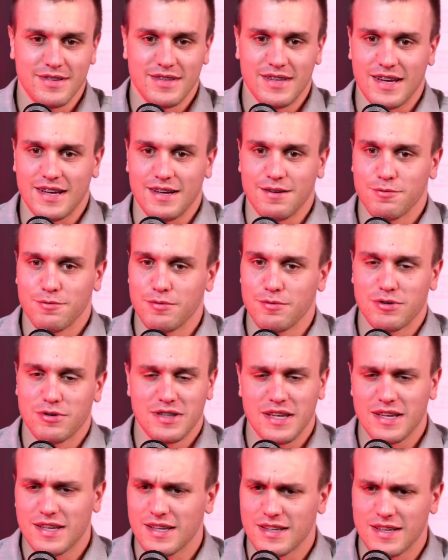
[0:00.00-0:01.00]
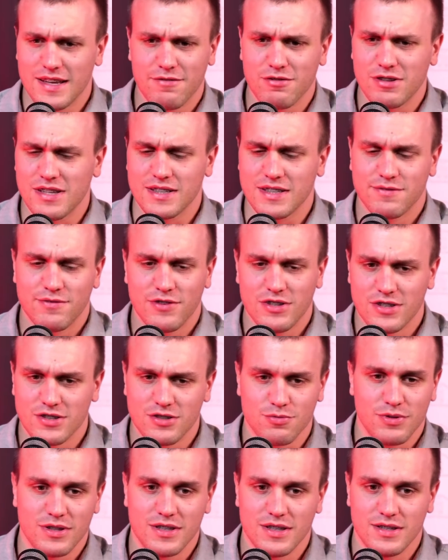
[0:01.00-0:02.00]
Yeah, we were thinking everything's
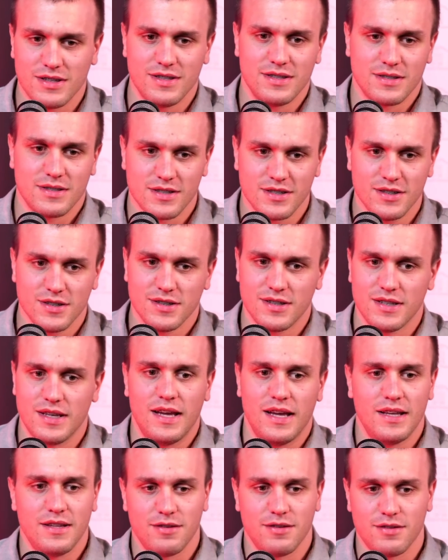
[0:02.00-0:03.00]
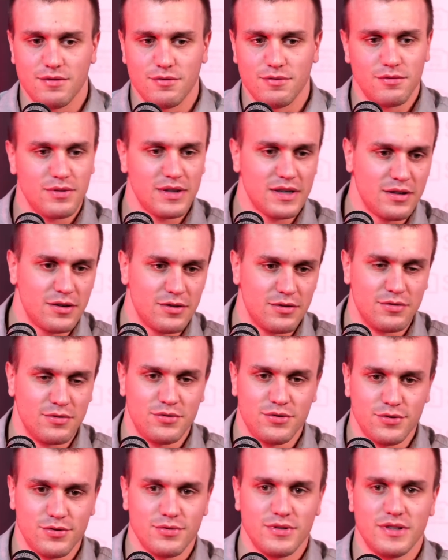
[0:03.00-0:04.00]
finished. We did this good, and we go
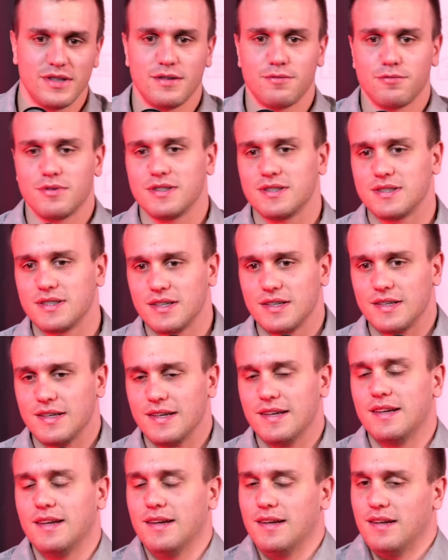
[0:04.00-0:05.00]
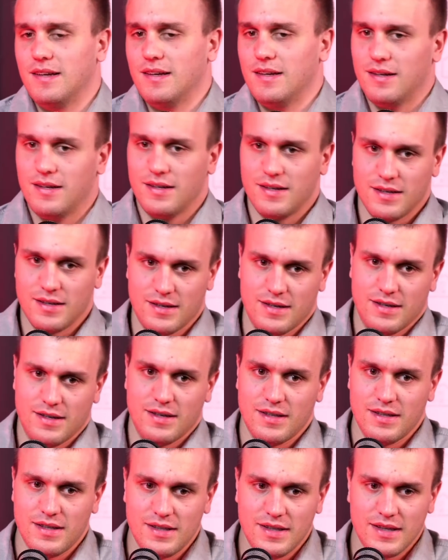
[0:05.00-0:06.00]
through them. We see,
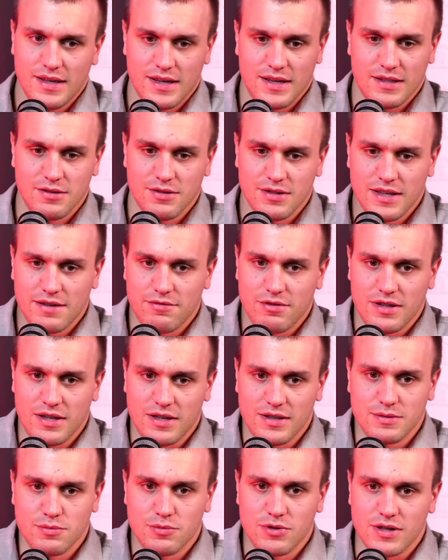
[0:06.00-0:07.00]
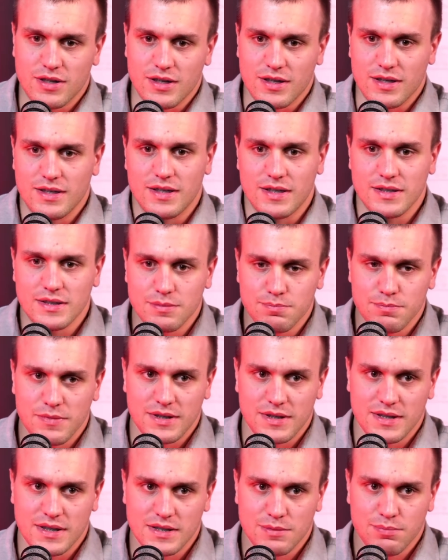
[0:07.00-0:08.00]
not everything is working
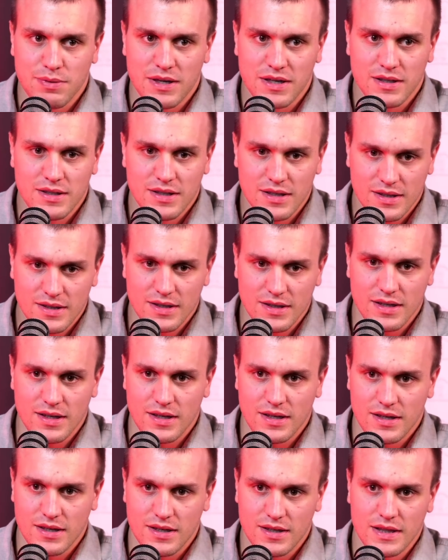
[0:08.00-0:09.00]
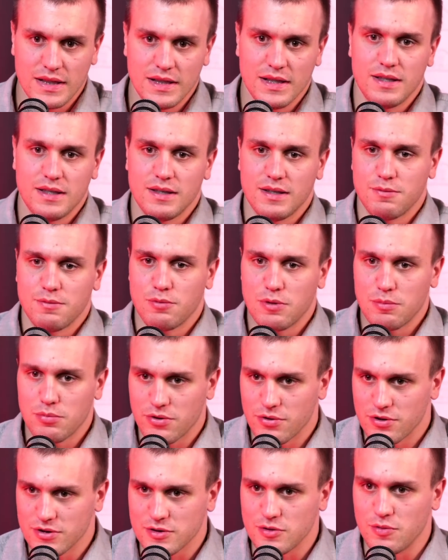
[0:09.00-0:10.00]
as expected, and we
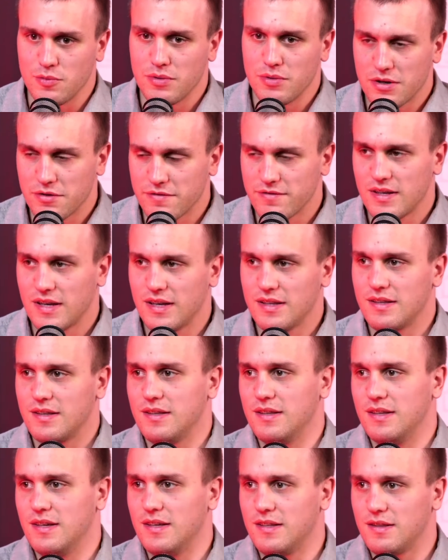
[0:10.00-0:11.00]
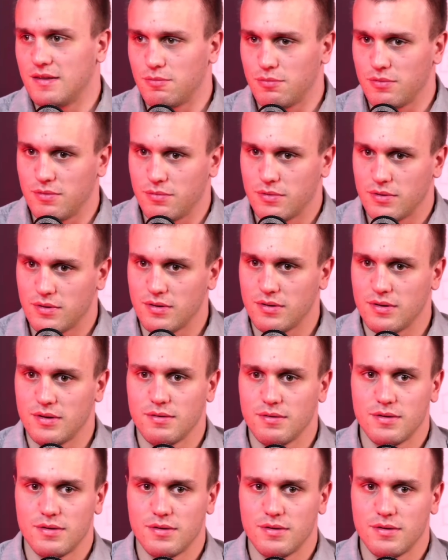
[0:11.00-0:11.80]
were also aware of that. That we